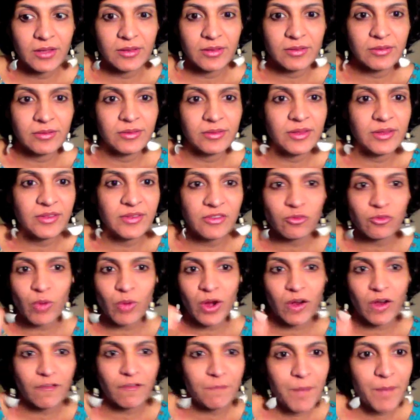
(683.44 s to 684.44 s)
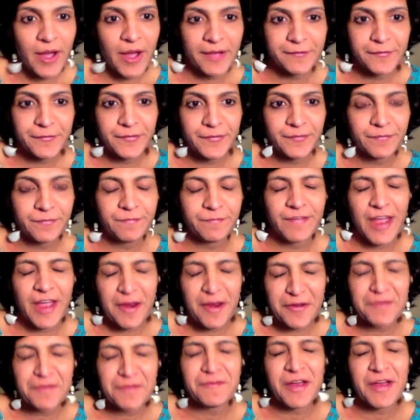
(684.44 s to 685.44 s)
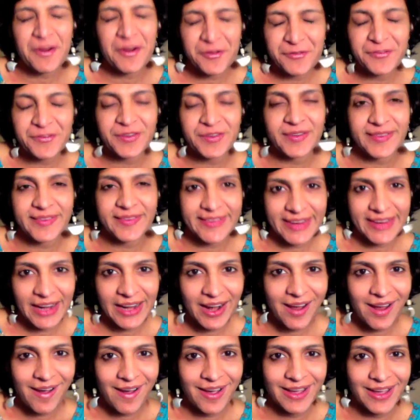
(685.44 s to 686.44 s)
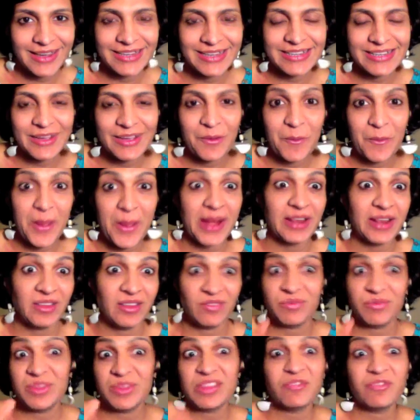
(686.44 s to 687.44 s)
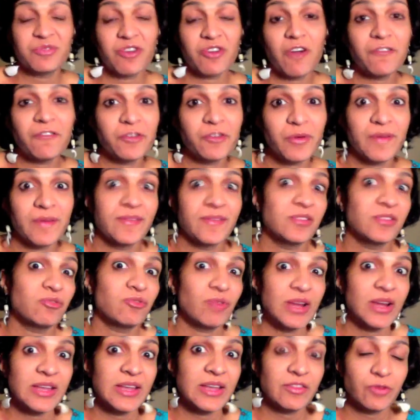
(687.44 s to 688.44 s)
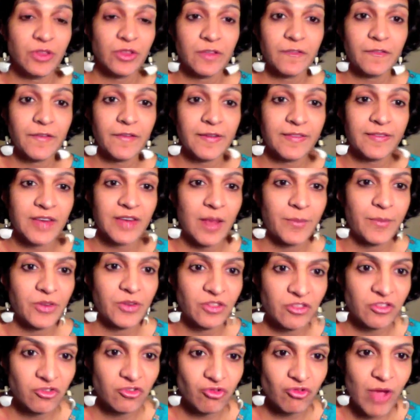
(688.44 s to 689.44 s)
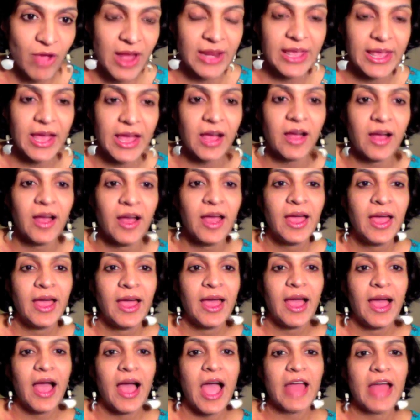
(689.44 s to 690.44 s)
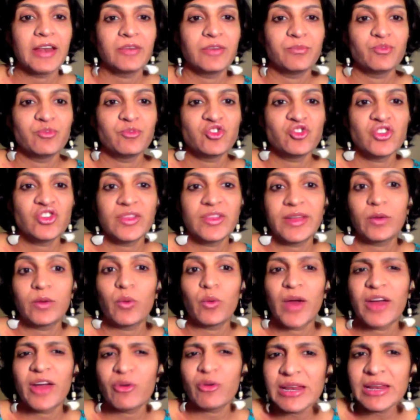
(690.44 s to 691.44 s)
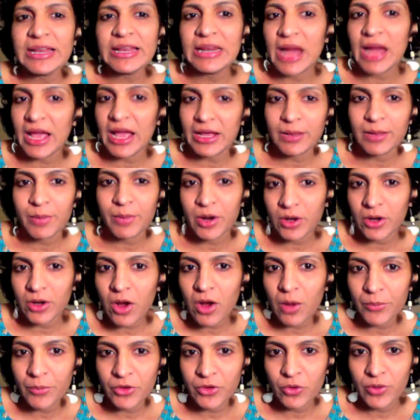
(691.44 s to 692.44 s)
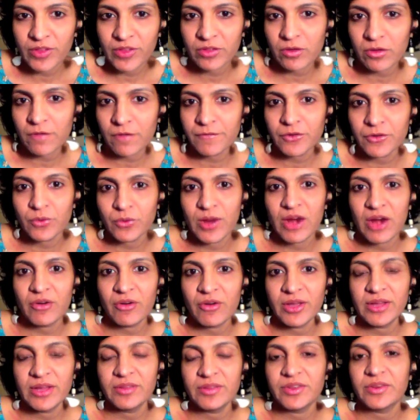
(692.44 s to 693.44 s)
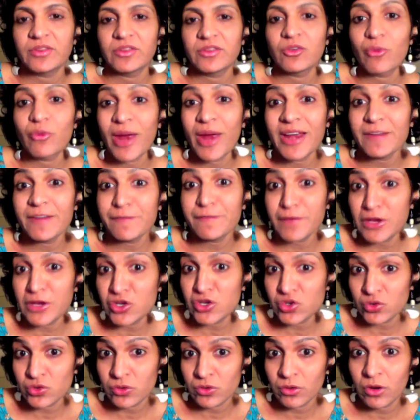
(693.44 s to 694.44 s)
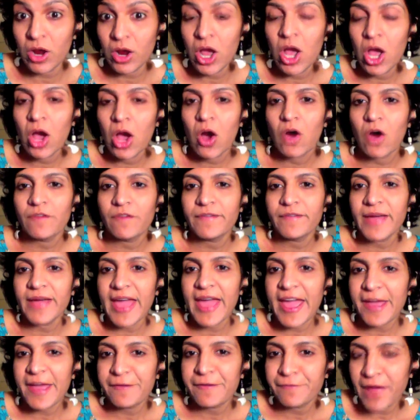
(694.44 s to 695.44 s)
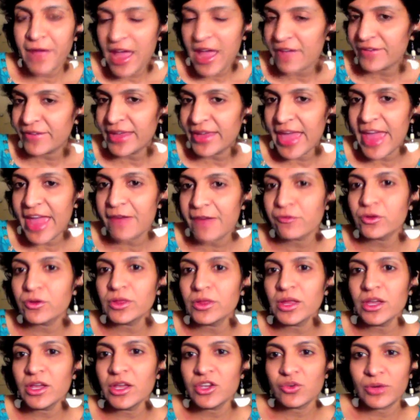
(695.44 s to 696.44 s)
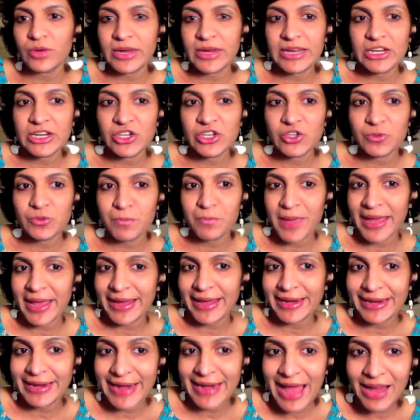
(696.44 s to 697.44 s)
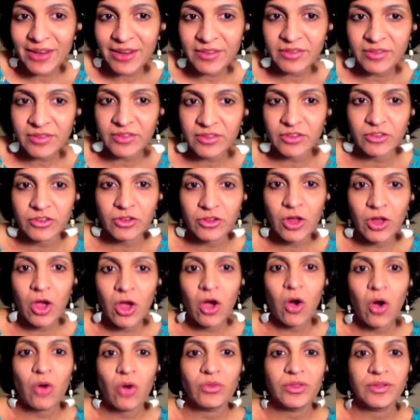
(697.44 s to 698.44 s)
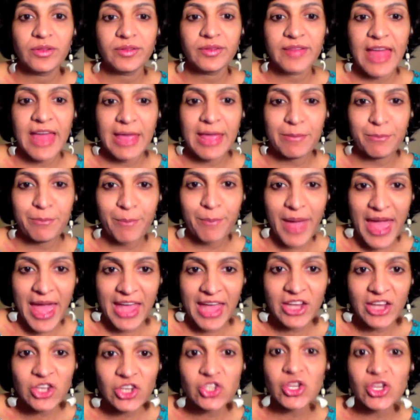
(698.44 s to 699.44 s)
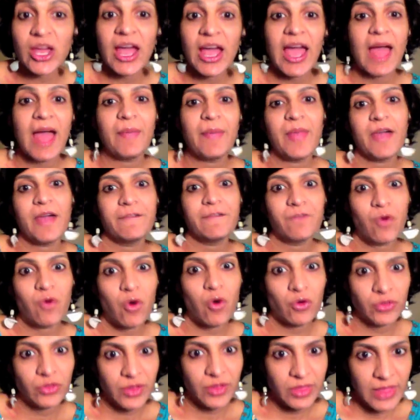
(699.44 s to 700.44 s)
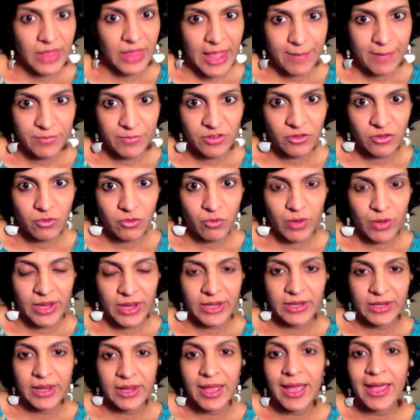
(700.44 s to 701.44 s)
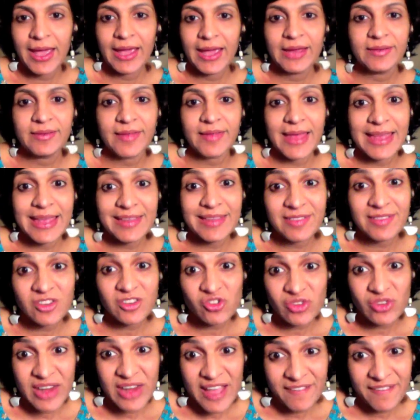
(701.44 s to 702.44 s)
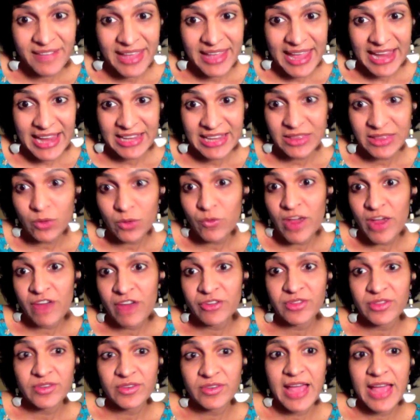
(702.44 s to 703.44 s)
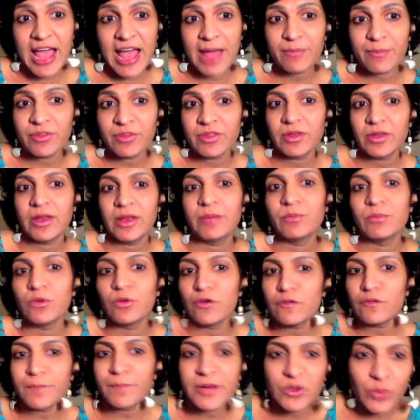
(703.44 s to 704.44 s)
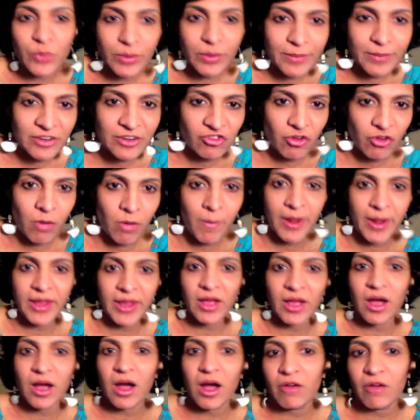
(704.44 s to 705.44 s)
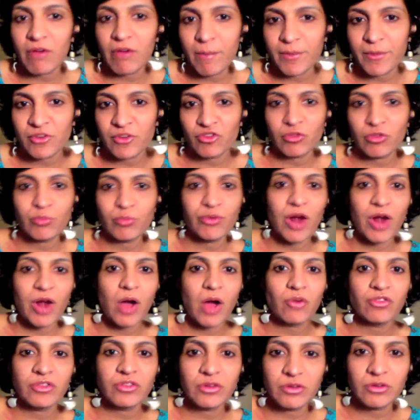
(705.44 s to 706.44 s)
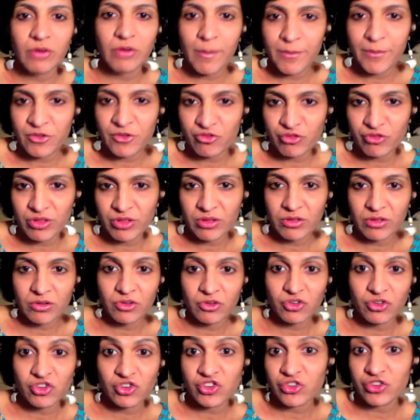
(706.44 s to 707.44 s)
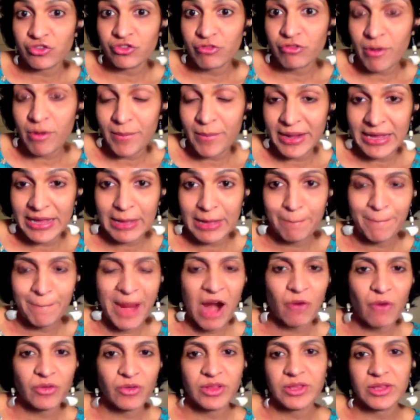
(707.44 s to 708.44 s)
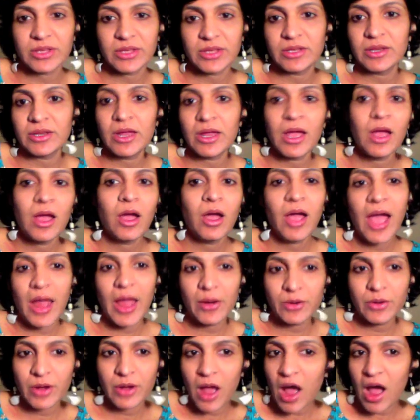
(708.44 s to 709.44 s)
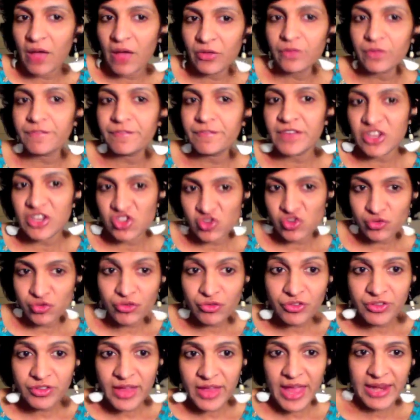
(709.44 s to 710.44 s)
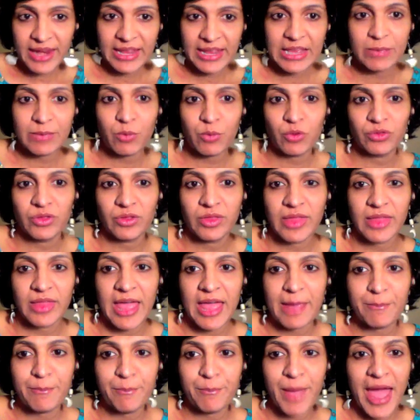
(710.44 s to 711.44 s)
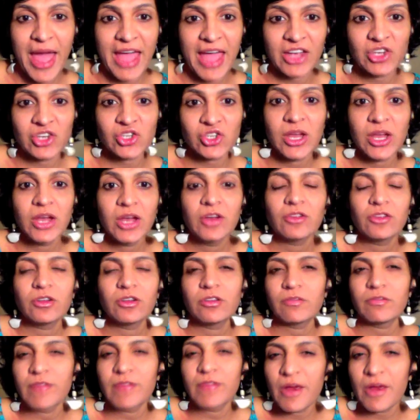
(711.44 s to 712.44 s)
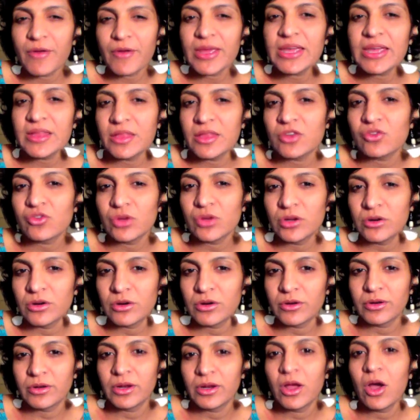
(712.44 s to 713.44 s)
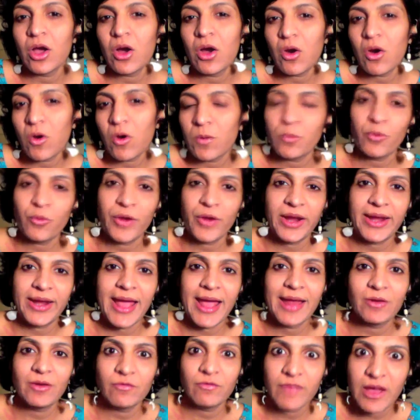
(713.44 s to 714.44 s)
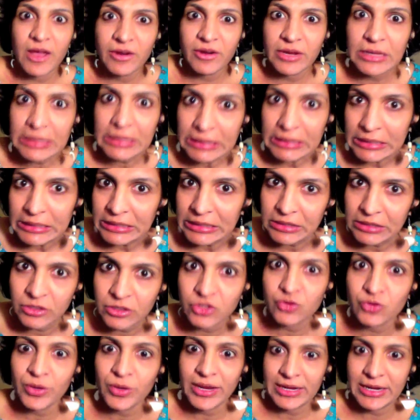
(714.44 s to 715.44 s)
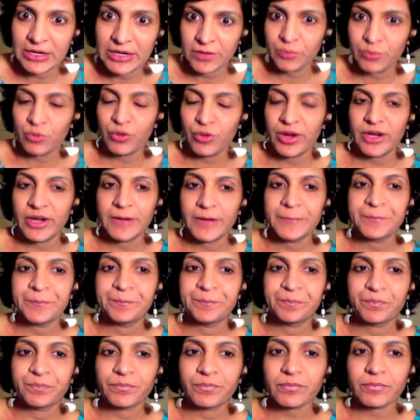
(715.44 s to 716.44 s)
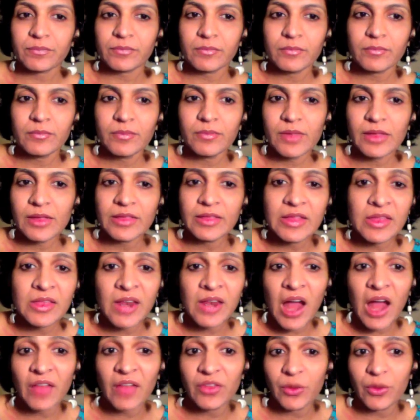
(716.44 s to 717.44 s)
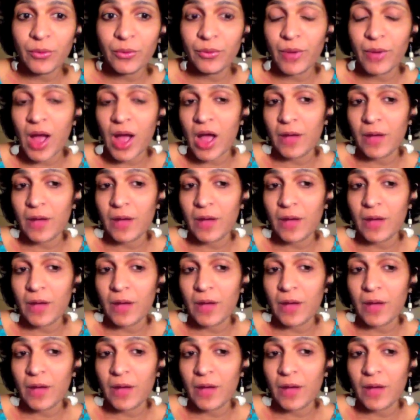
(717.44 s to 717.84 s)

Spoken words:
this is one of my very first client when this software was released for the first time in Australia, and she said, what I really like about Homeoquest software is its great feature of having everything you need to make an analysis on the same page and therefore on the same screen. It's easy to navigate the various tabs, move between Metra Medica, repertory browser, repertory search, remedy comparison, and other features, and keep on the same page. So it's very easy to learn, operate, and very clear to interpret. There's another